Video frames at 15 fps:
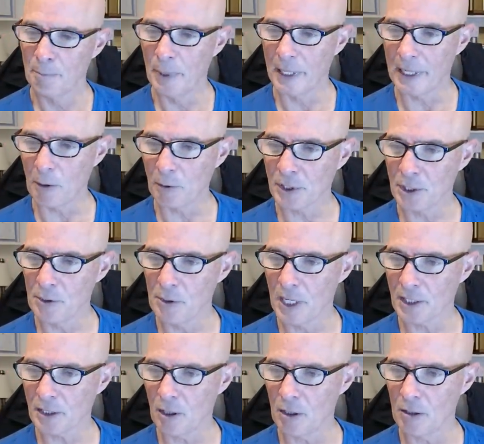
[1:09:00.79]
But I will see you
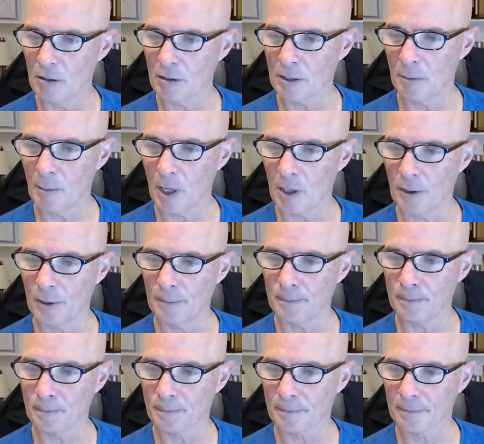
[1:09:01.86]
guys all tomorrow.
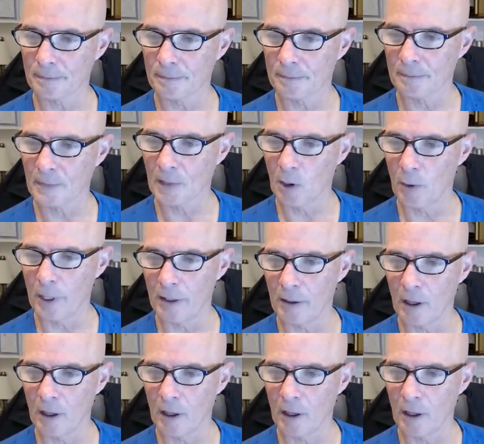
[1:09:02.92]
Oh, wait,